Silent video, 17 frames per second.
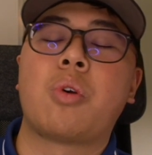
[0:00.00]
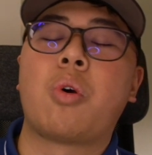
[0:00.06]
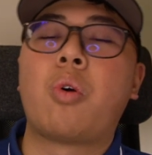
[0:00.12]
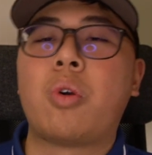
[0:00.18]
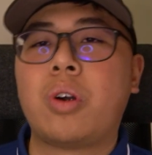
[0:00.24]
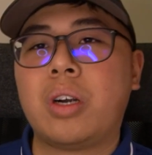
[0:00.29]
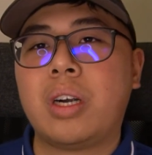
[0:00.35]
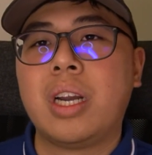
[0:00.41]

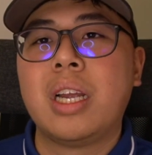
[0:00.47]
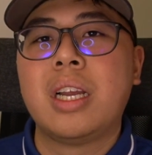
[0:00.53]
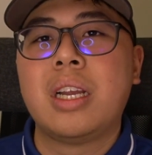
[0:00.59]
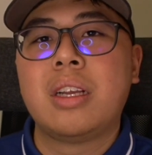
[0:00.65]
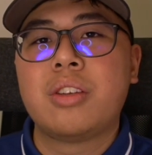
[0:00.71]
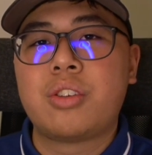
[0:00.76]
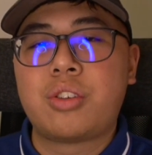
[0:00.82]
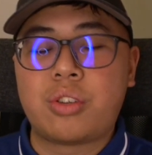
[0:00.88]
or
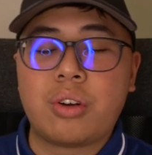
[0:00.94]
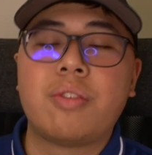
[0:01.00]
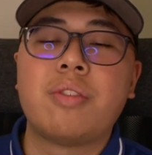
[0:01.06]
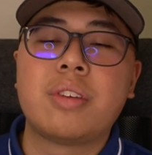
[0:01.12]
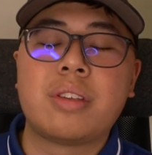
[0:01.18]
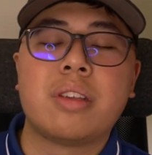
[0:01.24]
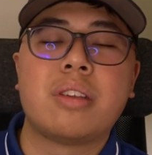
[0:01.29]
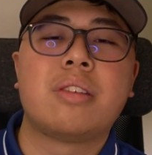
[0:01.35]

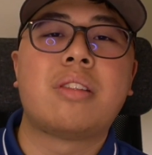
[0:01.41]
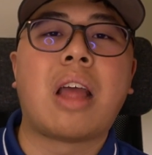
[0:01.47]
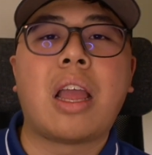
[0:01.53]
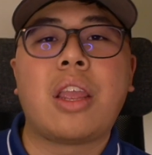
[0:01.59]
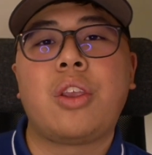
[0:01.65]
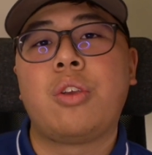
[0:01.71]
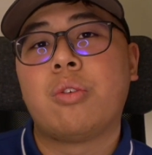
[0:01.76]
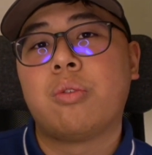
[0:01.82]
services
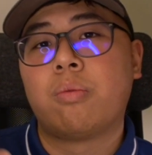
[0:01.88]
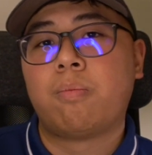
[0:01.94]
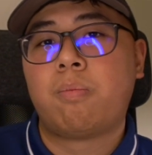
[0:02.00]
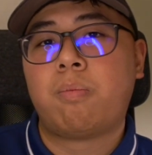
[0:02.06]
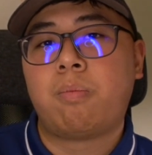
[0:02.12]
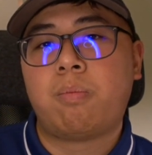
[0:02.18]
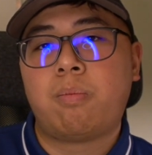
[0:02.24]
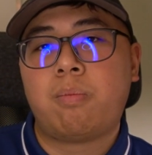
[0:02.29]
that you
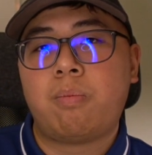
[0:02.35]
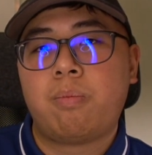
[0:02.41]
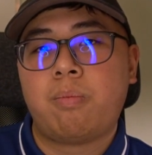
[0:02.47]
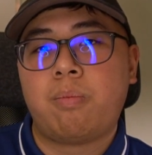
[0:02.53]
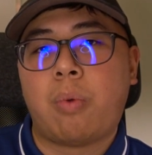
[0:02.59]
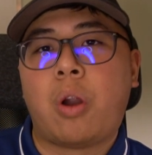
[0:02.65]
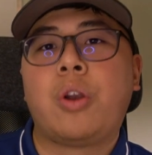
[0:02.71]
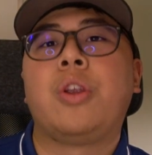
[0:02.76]

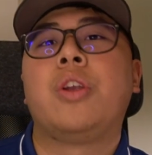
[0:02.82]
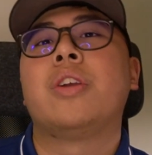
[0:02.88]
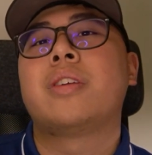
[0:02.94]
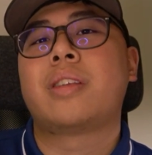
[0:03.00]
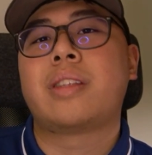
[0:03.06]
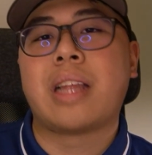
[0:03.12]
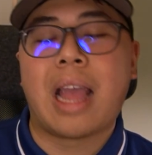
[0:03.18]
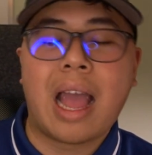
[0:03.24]
are
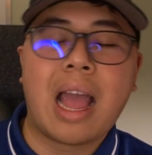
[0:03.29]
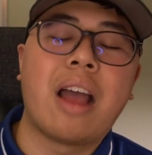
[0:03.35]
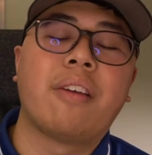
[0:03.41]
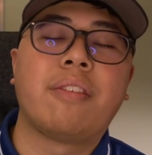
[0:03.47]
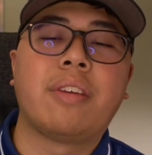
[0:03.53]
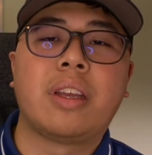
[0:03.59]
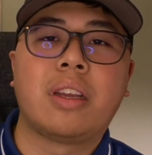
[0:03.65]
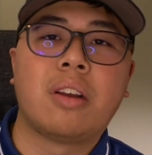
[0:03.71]
used to
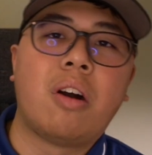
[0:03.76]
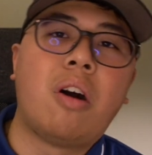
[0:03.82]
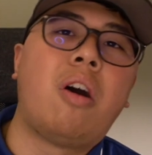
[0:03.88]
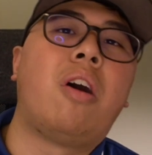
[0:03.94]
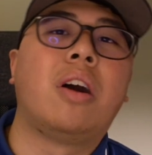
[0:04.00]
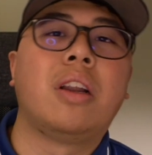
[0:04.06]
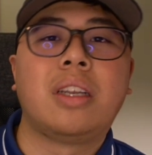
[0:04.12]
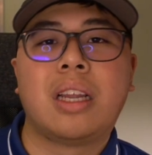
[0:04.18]
having
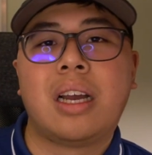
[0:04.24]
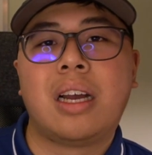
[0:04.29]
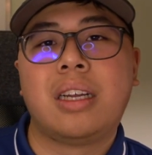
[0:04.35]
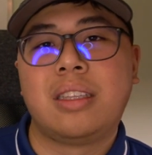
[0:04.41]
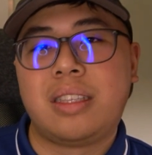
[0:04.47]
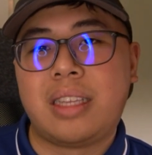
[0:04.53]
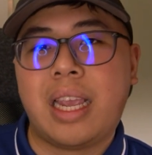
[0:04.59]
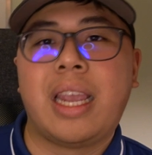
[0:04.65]
on
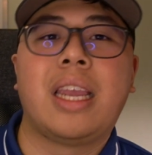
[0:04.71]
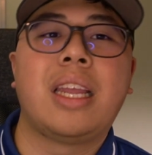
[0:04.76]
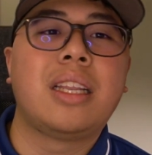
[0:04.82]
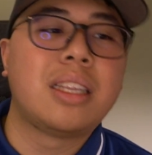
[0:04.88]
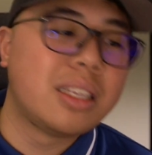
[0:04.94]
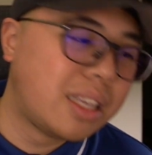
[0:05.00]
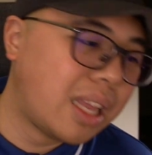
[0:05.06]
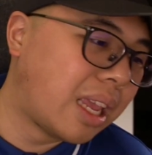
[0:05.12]
a
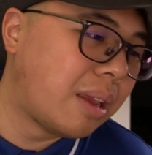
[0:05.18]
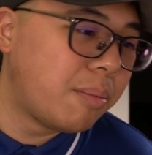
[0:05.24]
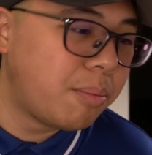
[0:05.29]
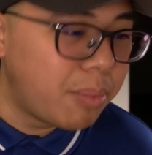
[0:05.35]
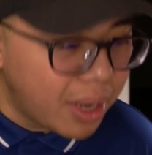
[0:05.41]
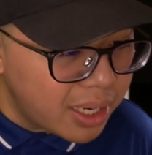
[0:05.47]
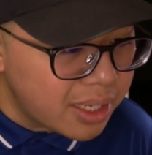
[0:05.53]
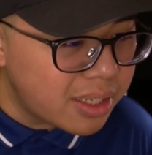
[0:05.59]
day-to-day
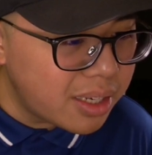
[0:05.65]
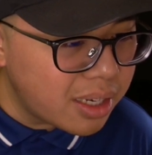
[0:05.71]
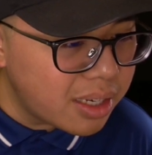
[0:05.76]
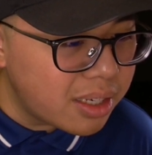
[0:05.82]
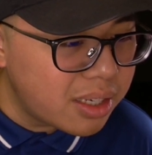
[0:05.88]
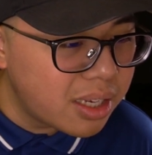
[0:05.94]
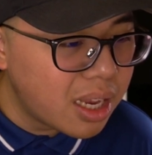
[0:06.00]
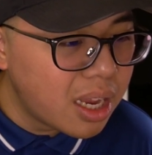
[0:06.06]

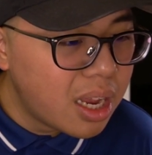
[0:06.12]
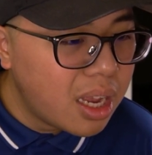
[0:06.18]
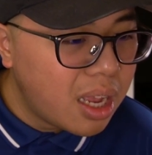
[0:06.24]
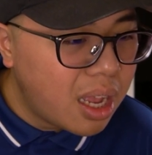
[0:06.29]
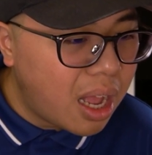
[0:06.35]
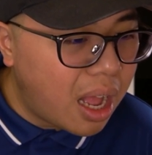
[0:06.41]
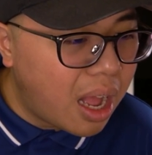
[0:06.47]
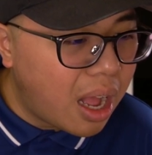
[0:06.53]
basis.
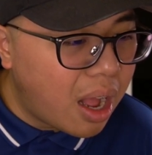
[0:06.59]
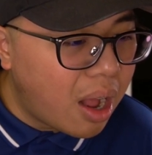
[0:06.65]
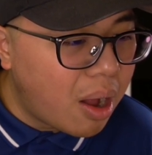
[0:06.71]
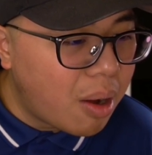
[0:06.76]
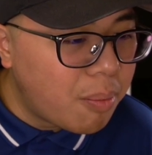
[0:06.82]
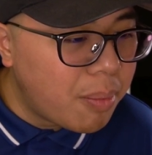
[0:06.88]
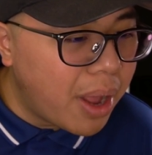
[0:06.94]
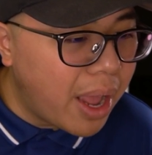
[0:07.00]

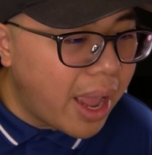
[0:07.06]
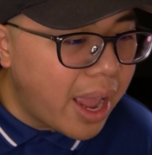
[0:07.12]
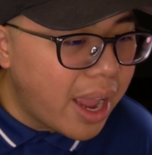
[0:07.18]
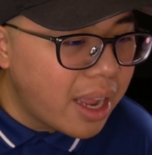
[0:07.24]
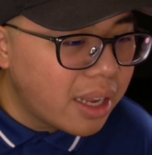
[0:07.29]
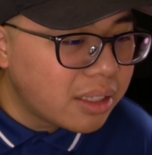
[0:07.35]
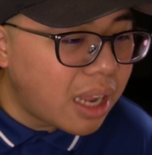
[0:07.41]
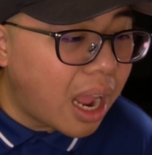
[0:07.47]

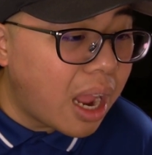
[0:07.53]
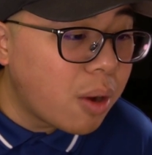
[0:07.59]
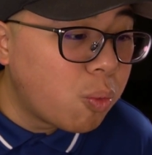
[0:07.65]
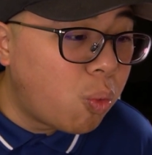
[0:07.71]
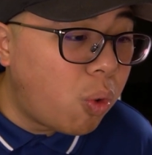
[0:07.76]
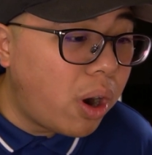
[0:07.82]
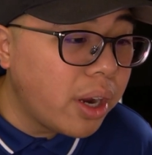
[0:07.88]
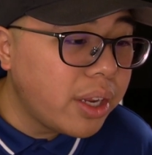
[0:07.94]
And I
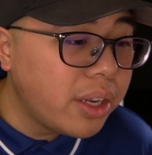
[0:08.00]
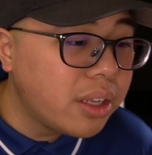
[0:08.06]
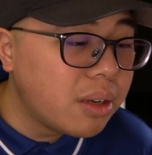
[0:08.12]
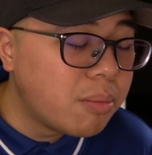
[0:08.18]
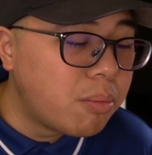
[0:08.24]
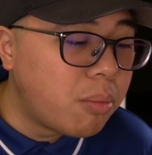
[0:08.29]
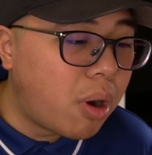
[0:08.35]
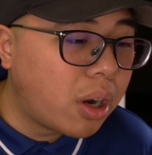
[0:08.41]
want you
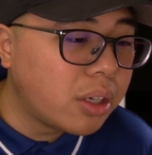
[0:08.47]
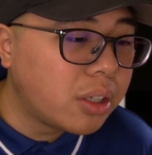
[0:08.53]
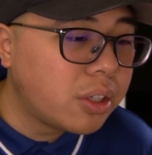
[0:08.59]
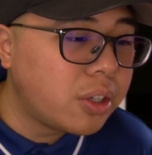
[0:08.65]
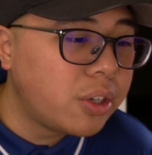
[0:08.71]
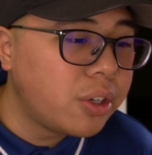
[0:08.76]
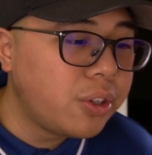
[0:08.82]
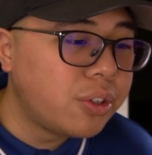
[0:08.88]
to
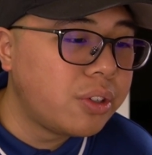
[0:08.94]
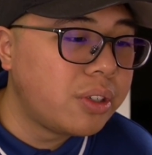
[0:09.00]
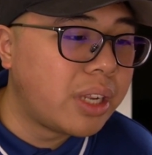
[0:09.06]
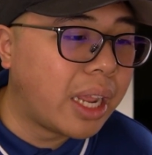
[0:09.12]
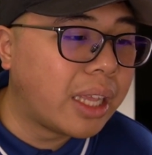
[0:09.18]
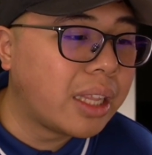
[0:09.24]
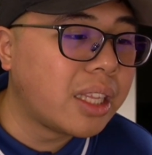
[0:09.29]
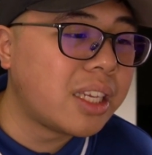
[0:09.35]
monitor your
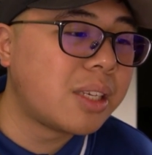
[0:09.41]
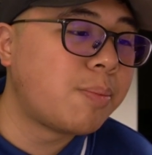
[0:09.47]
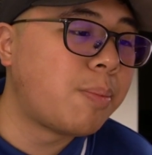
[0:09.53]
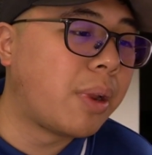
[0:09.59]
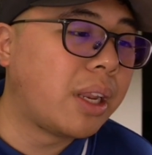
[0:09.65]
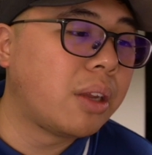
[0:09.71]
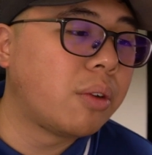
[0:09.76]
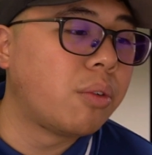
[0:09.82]
daily
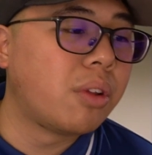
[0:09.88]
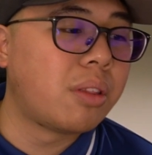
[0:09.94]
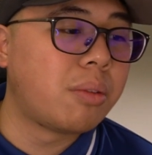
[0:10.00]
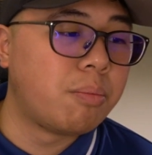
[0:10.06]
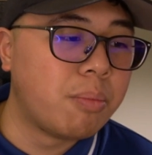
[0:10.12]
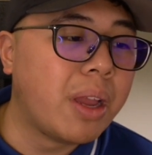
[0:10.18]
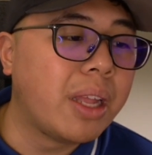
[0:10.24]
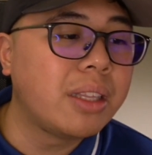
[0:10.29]
spending
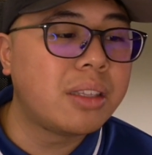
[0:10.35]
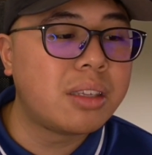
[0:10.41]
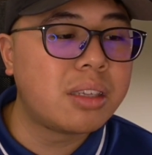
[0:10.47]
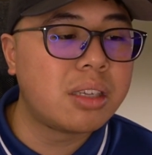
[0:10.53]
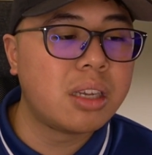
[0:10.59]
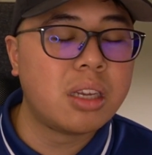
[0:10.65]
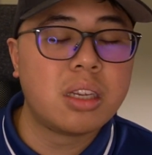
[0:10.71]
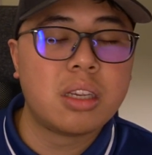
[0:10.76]
with
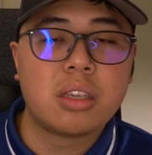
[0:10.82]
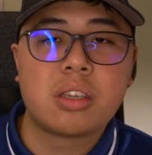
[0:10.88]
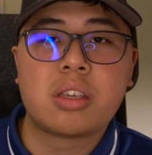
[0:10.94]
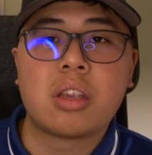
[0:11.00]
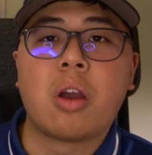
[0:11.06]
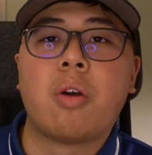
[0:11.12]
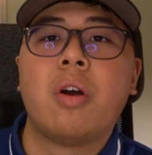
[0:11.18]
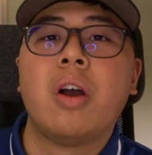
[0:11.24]
Mint.
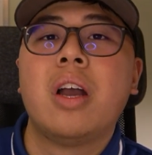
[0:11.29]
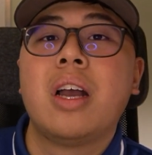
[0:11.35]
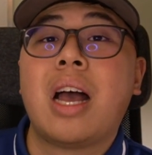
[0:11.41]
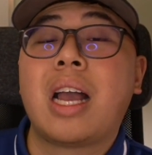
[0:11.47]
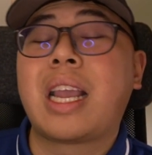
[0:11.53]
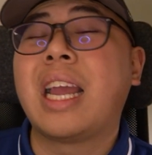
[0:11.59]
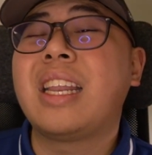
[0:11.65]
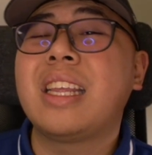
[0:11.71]
So
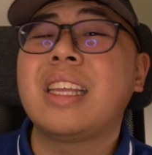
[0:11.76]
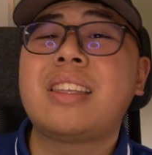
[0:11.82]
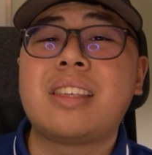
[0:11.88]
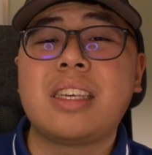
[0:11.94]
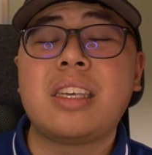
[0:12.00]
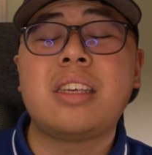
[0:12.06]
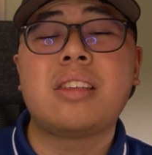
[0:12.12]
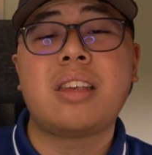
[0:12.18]
again,
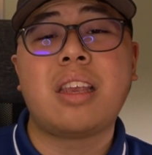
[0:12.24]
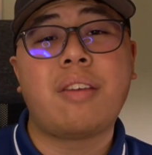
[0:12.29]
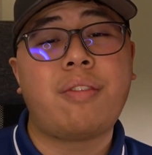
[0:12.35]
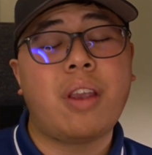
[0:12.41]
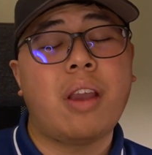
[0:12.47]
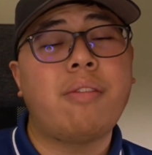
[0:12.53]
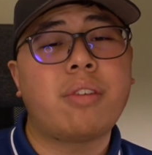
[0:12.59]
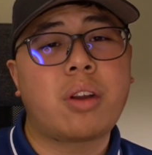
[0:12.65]
it's easy
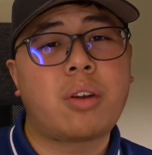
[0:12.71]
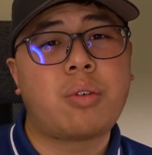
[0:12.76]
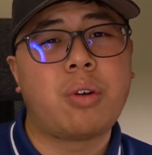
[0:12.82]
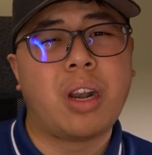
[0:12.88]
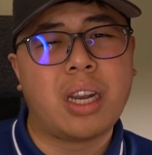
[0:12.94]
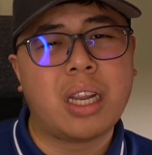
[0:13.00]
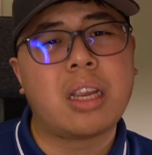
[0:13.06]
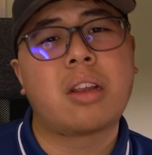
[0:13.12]
if you have a
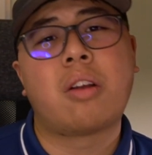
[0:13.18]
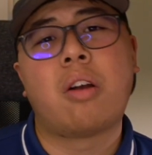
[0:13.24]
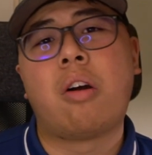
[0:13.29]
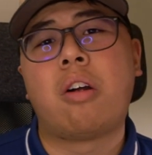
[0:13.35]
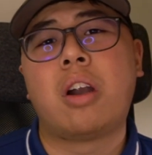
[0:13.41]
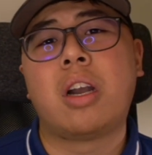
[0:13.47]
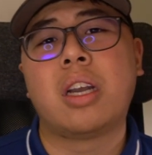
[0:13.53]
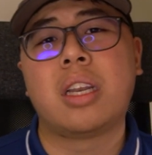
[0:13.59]
credit
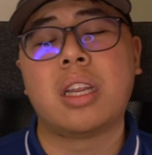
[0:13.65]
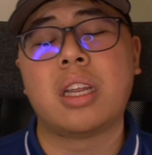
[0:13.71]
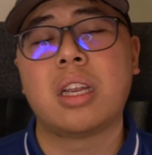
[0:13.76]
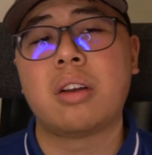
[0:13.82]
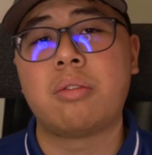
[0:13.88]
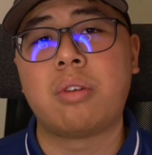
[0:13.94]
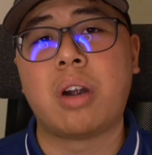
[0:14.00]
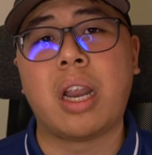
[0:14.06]
card,
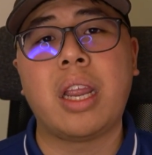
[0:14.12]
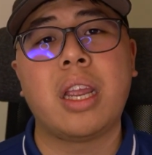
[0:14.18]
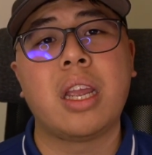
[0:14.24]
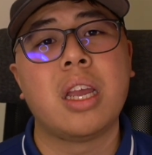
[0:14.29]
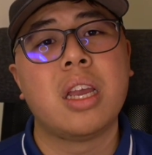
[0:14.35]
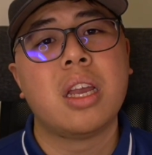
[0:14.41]
right?